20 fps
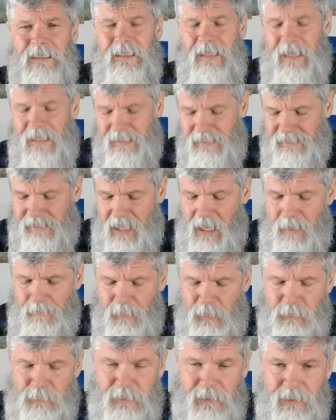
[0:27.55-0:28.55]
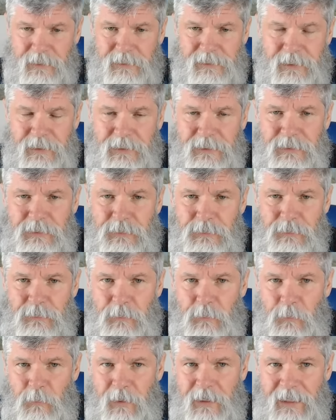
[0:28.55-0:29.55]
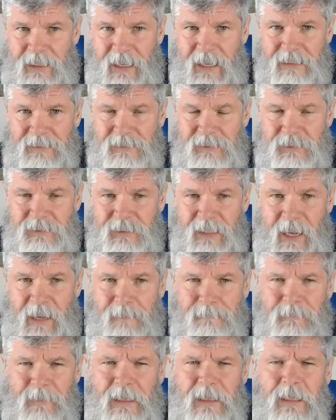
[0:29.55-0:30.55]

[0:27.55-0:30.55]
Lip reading: And it's comical to listen to what he has to say.